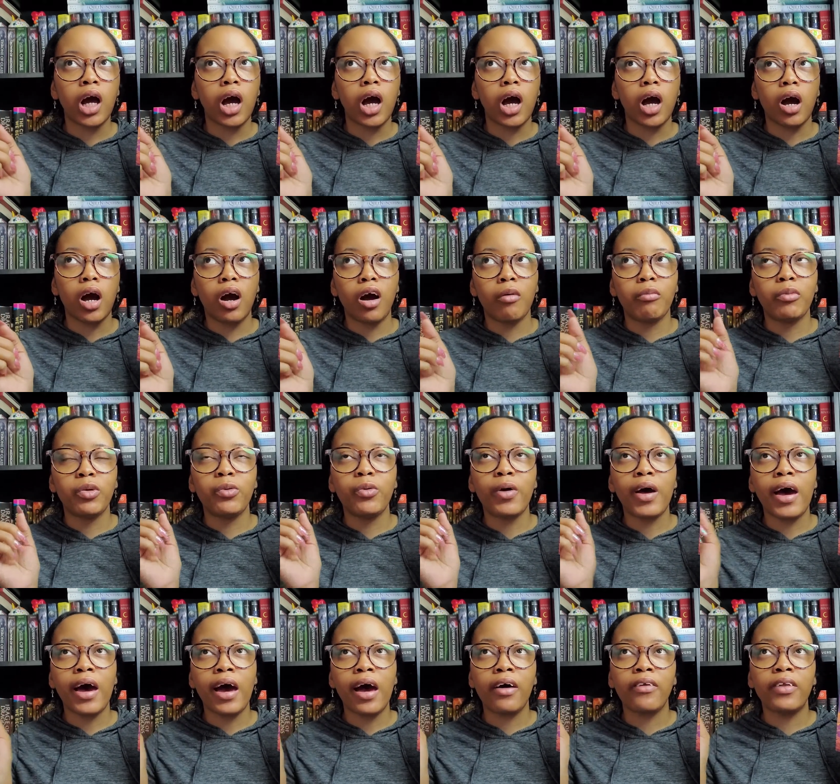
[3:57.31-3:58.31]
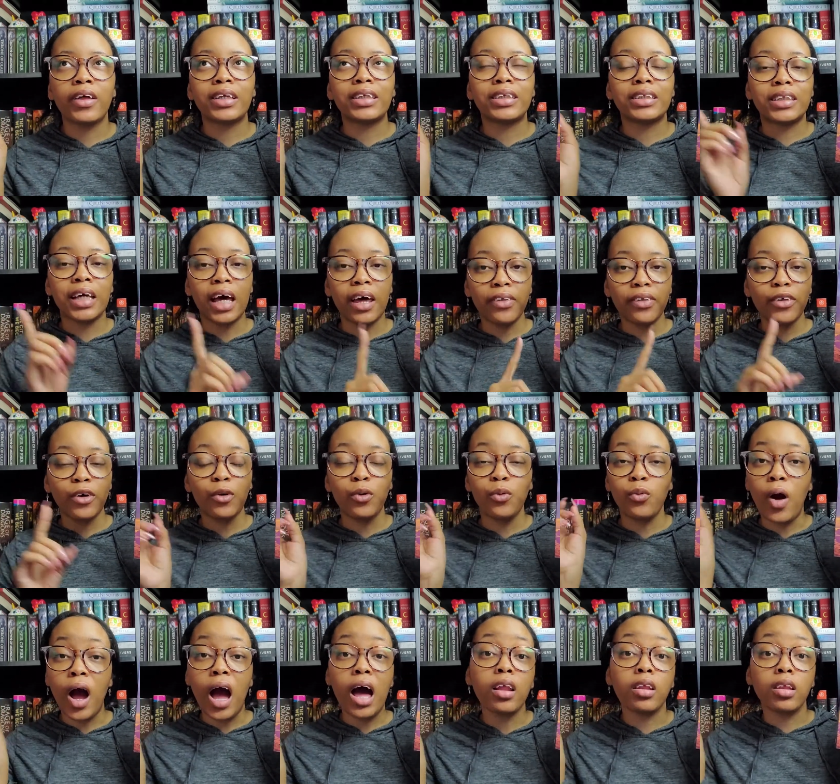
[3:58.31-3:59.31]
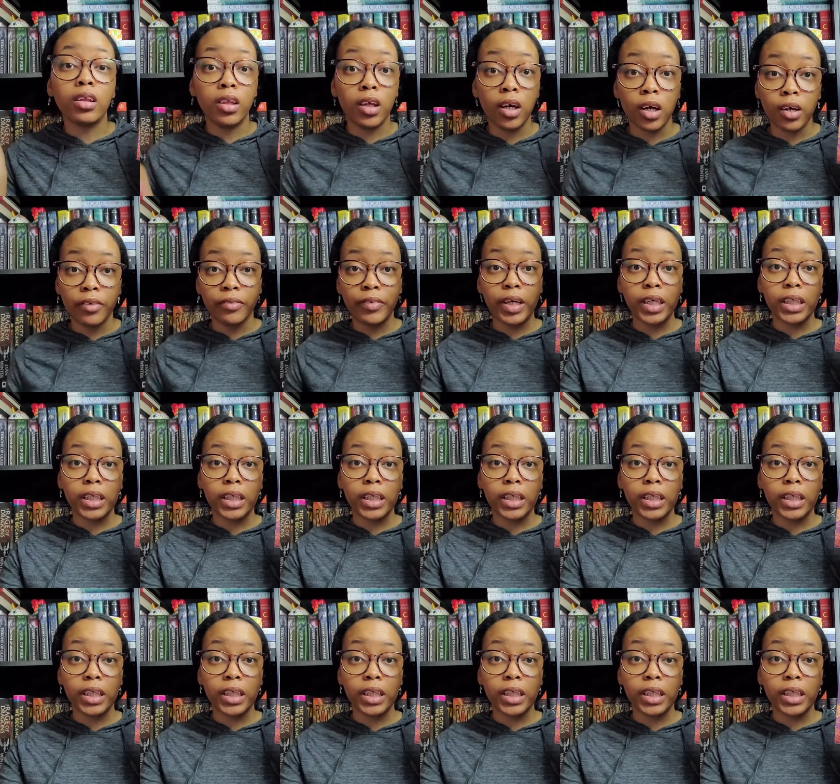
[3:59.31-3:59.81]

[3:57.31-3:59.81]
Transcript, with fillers: You have Zeth, who I love.